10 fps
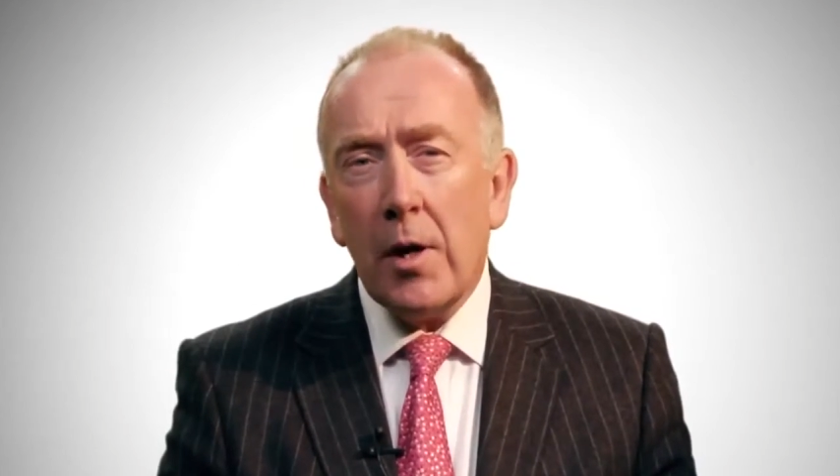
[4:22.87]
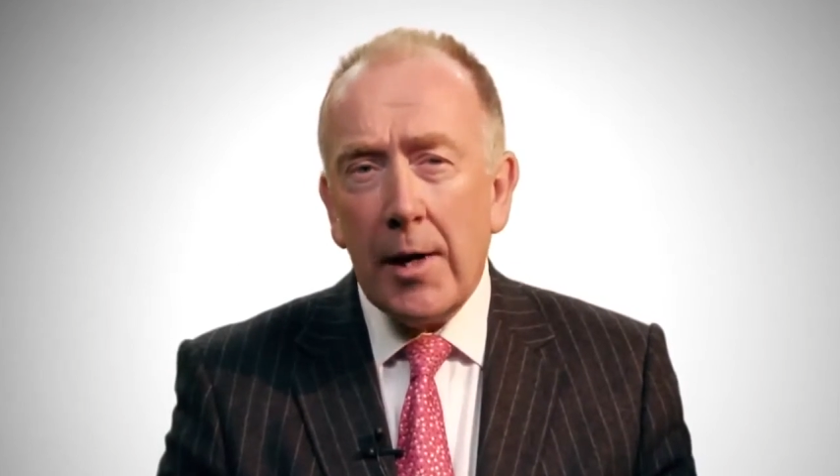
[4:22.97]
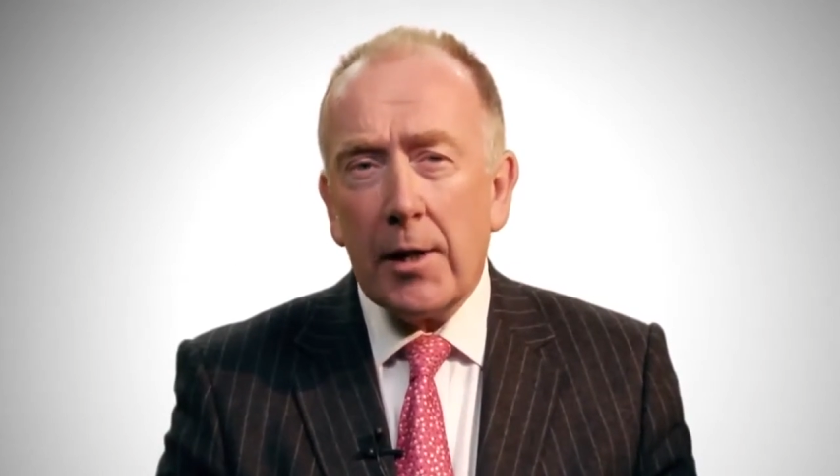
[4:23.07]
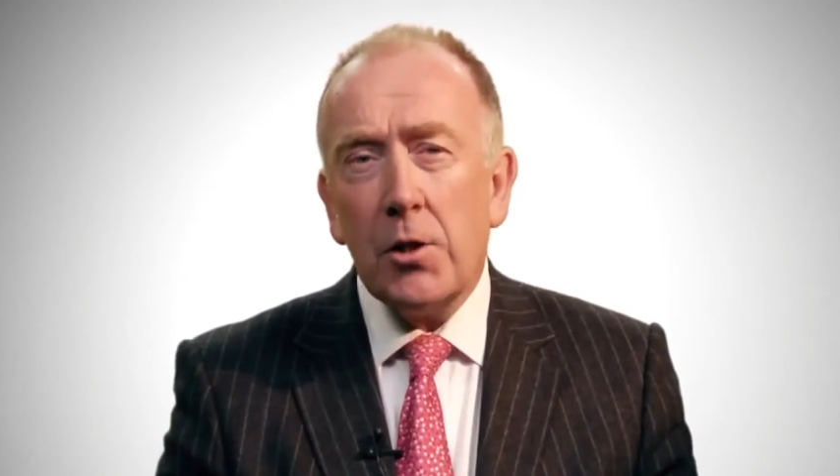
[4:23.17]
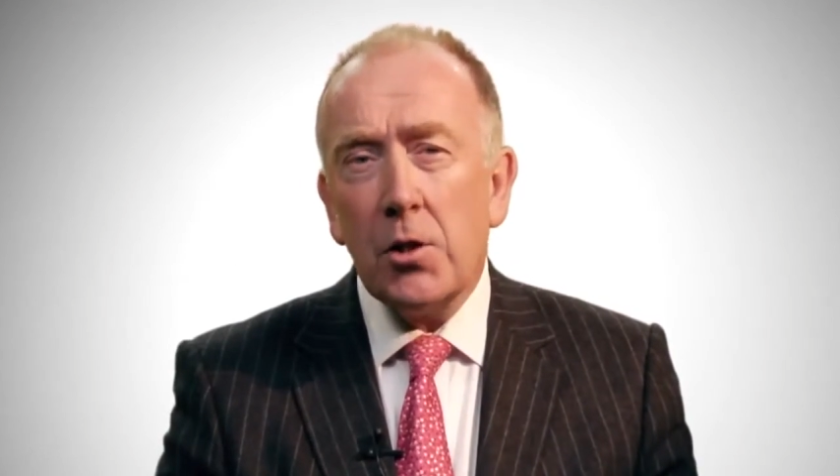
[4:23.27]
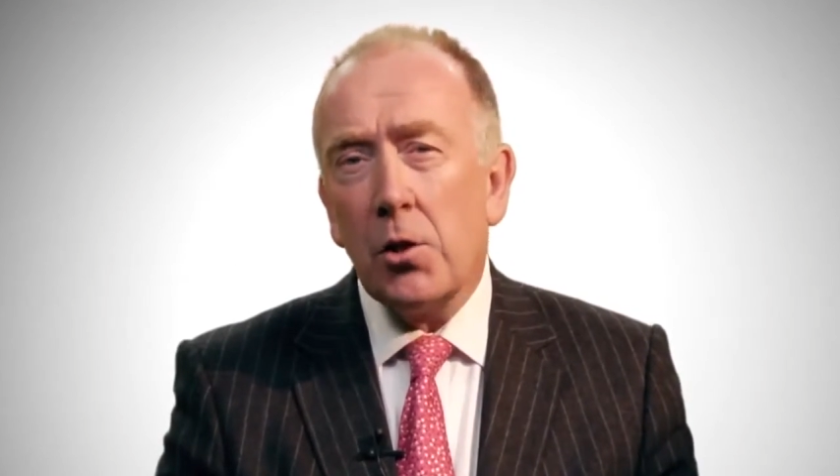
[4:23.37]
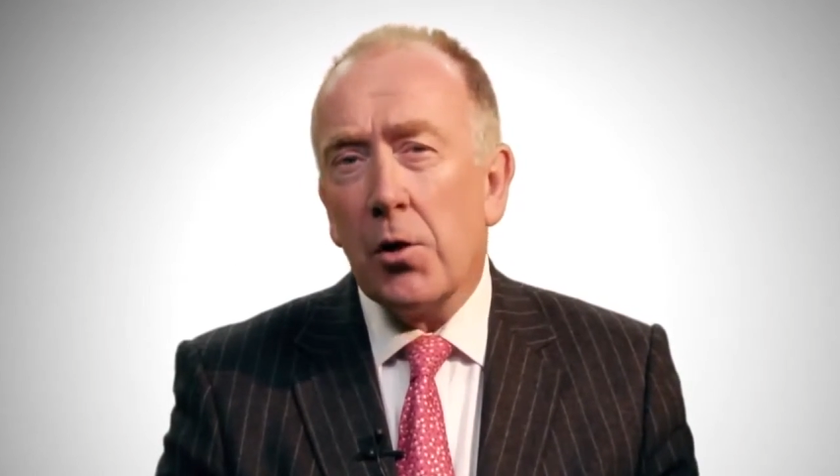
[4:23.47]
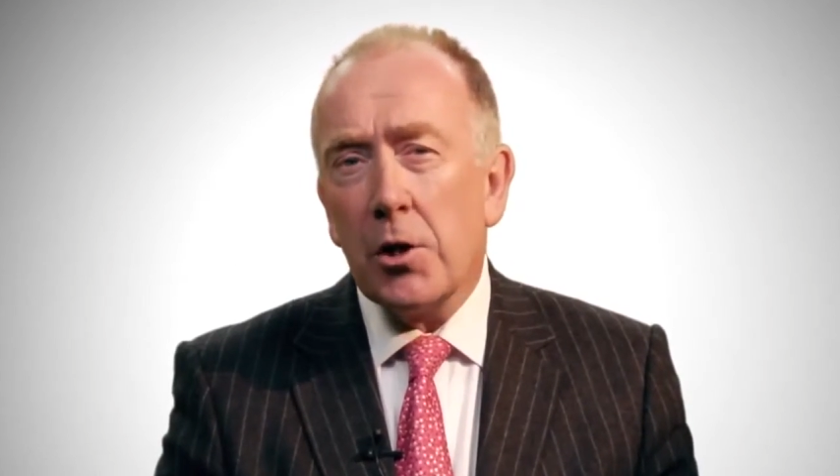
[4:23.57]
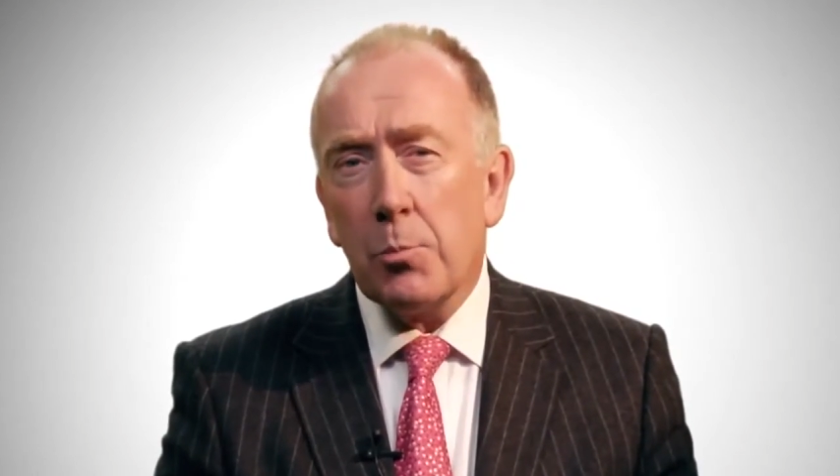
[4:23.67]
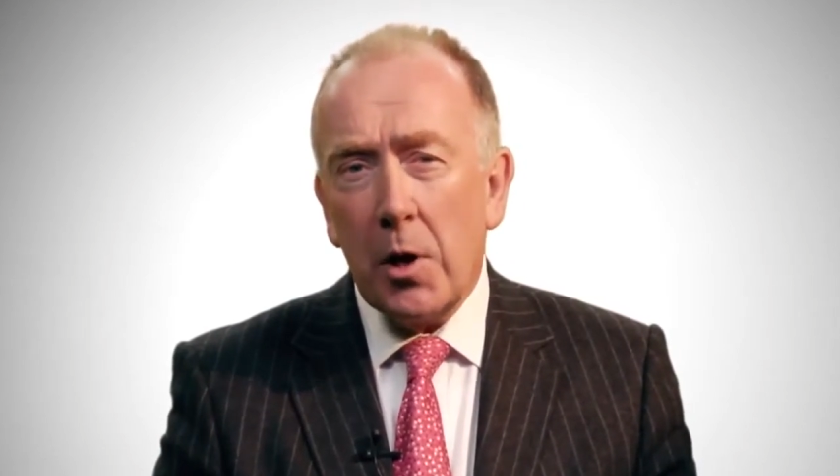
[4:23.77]
act as an
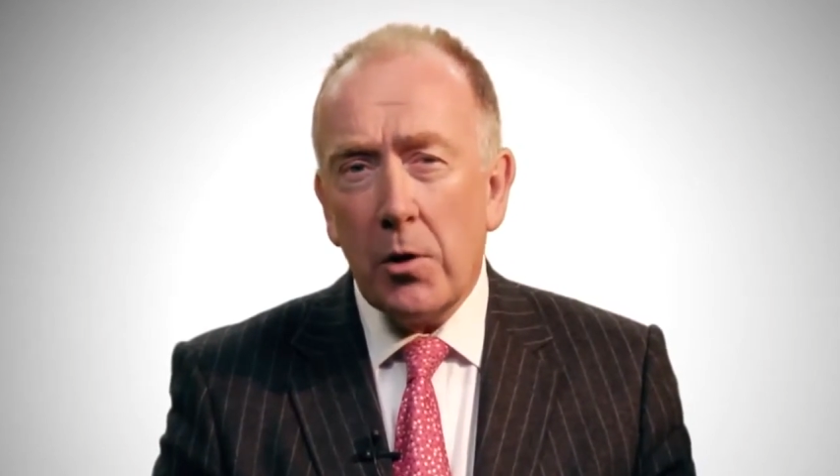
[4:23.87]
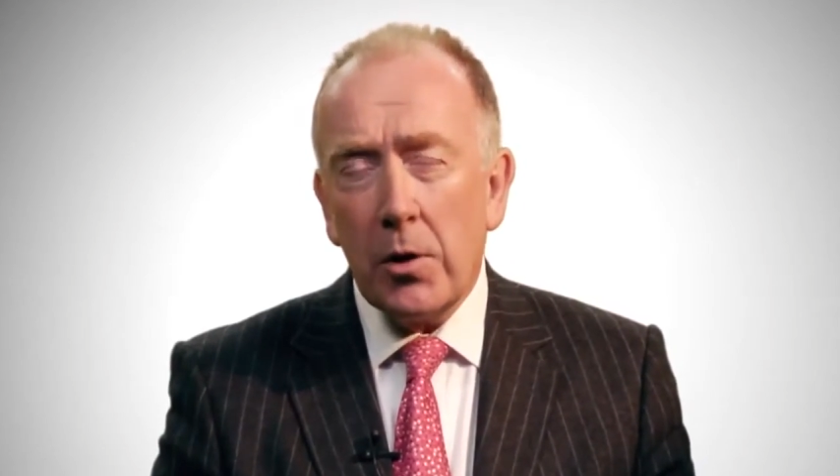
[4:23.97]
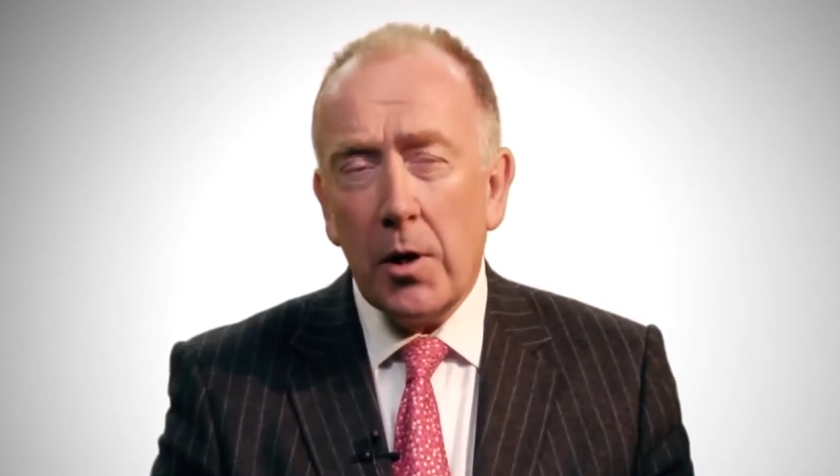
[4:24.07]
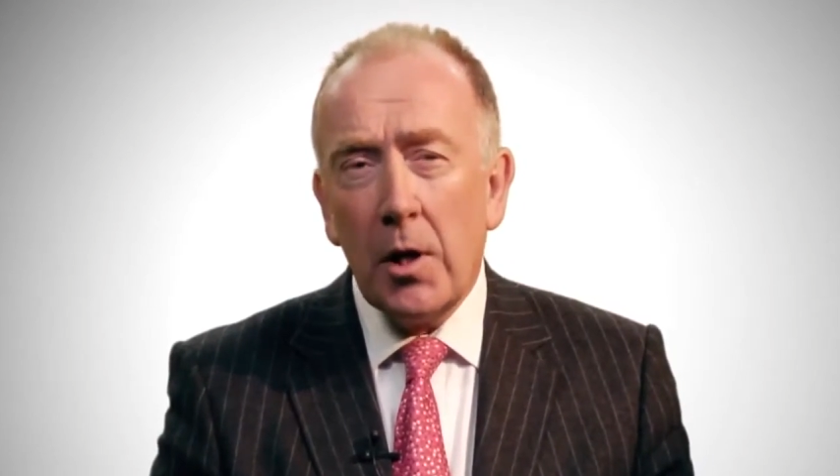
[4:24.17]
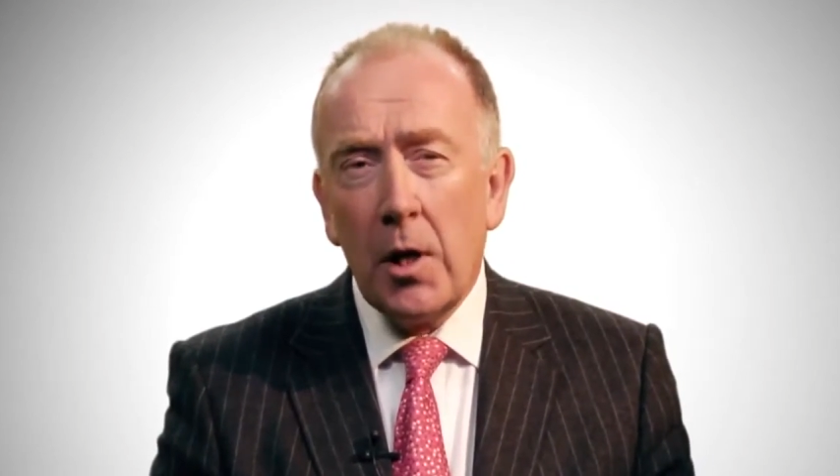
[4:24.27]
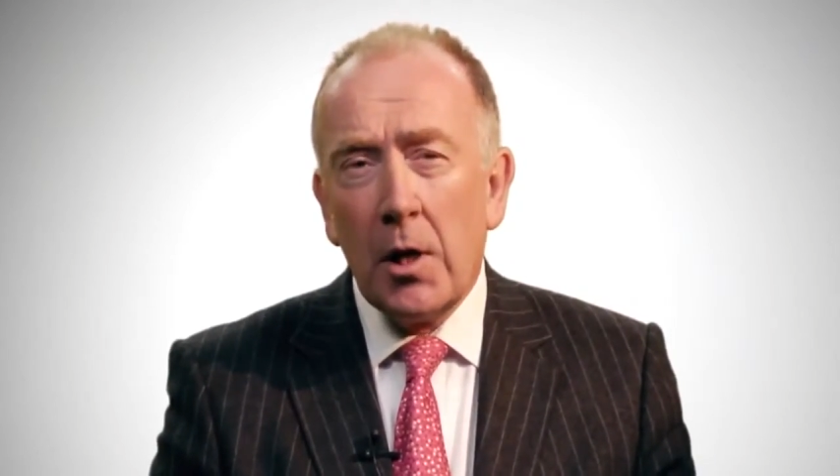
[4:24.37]
honest broker,